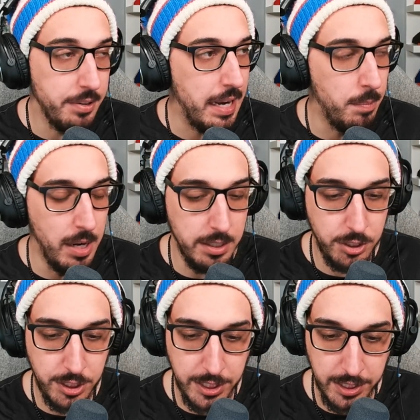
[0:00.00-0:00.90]
how much
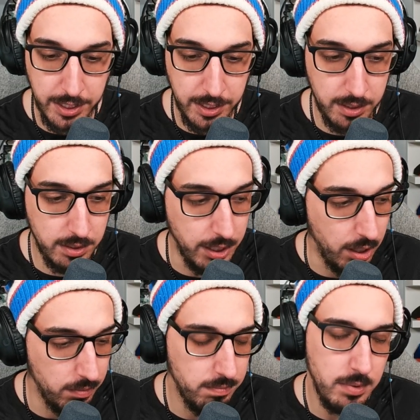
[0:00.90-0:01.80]
he
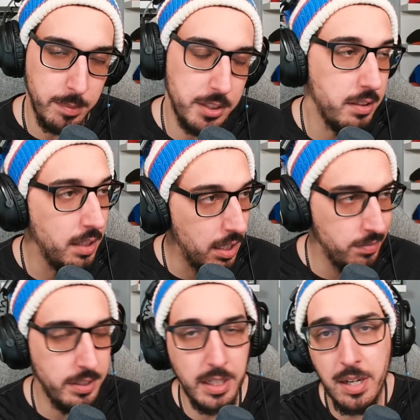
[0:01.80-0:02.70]
loves
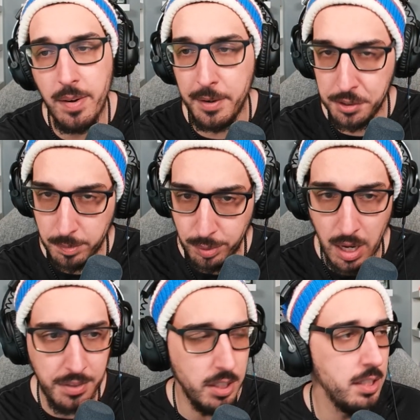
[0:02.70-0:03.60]
it, how much they're
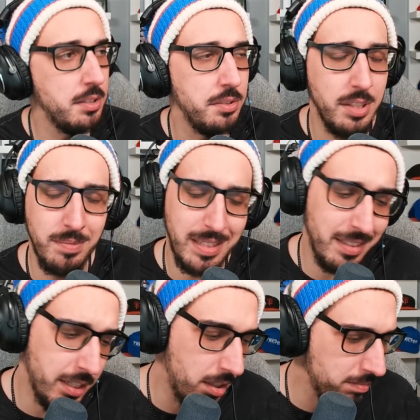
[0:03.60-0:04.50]
brothers, and sometimes,
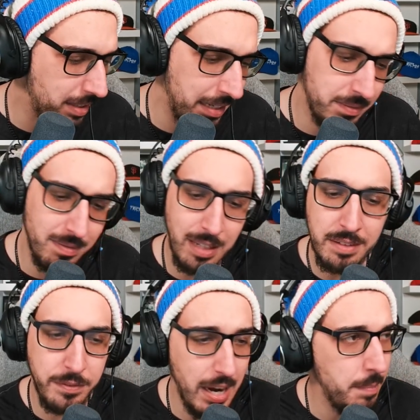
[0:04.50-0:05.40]
like
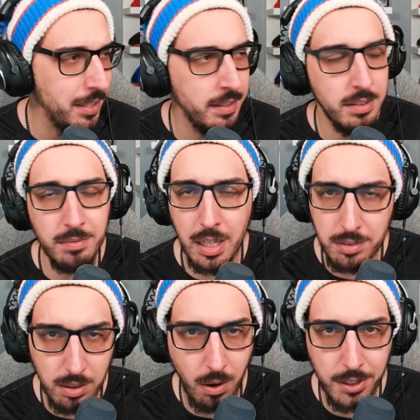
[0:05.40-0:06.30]
family, and sometimes
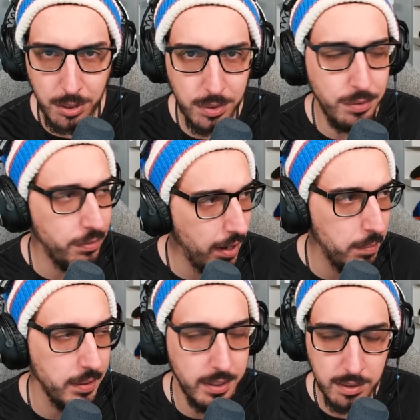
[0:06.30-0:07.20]
you argue with your
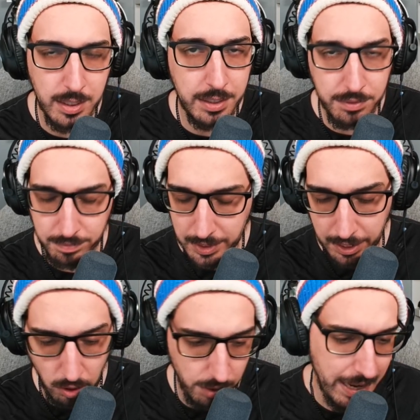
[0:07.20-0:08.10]
family and
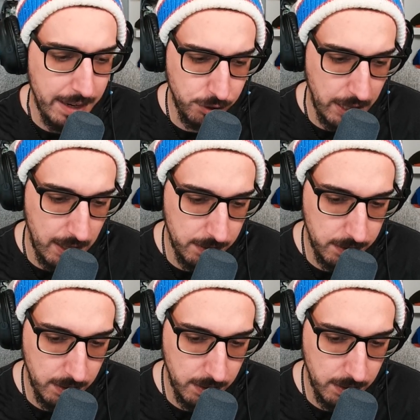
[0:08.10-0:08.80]
all that jazz.